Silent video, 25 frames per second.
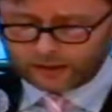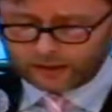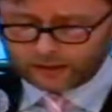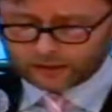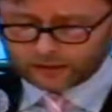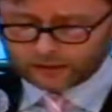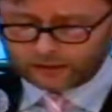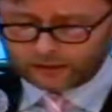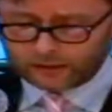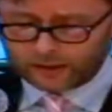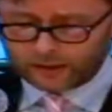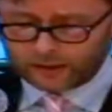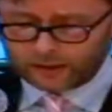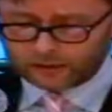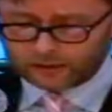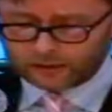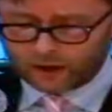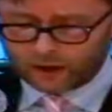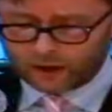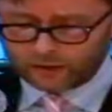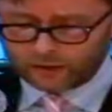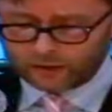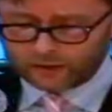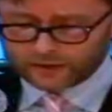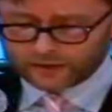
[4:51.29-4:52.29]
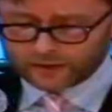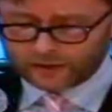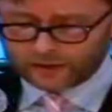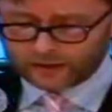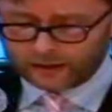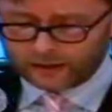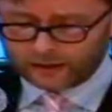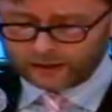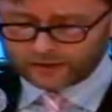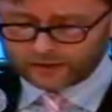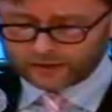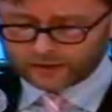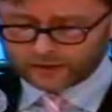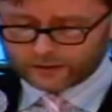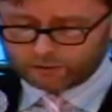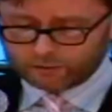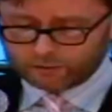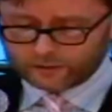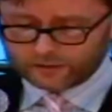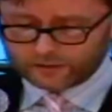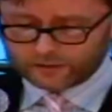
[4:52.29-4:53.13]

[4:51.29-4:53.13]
lobbies collided,